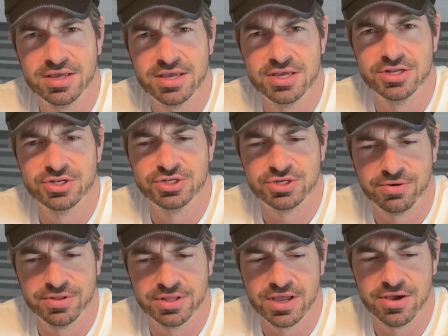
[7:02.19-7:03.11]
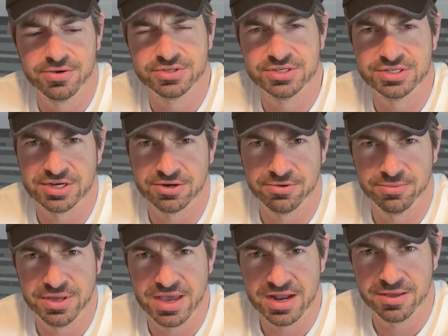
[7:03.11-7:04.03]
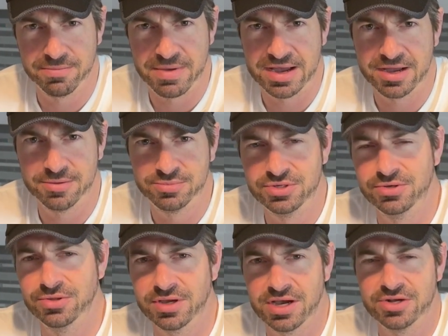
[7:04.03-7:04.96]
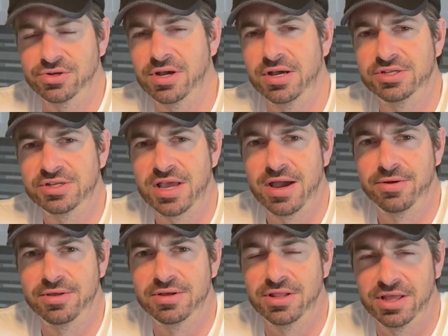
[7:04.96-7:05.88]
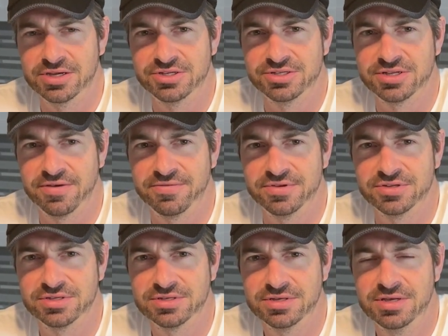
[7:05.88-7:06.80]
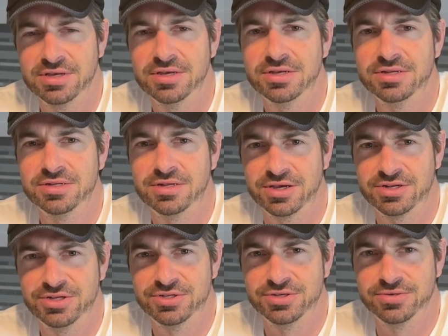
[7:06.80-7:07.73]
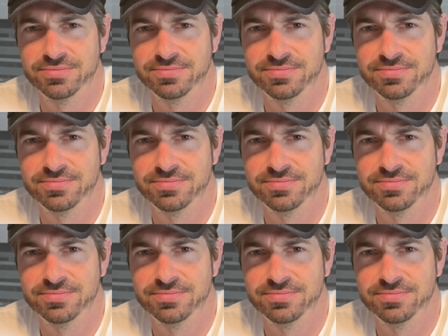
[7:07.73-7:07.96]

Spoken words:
in Joe on the Go, since I will be heading back up to the Contra Costa County Elections Office. Talk to you soon.